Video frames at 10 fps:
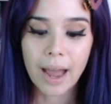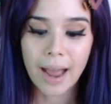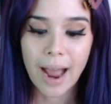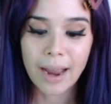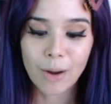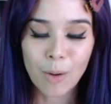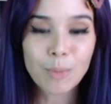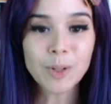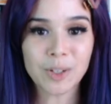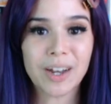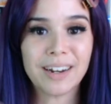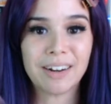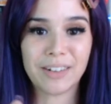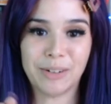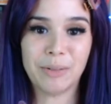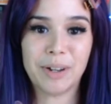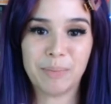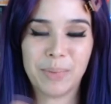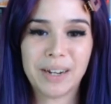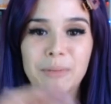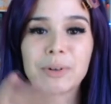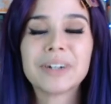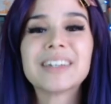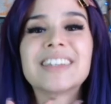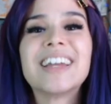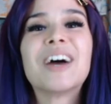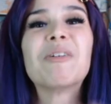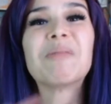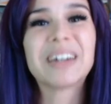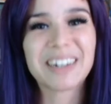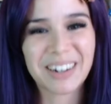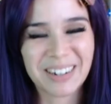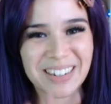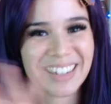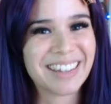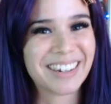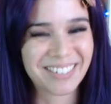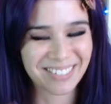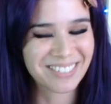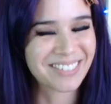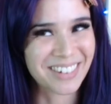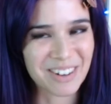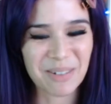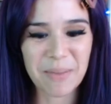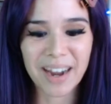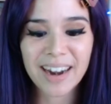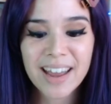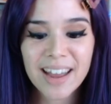I almost got another one, but we're gonna see how one goes and then we'll go from there.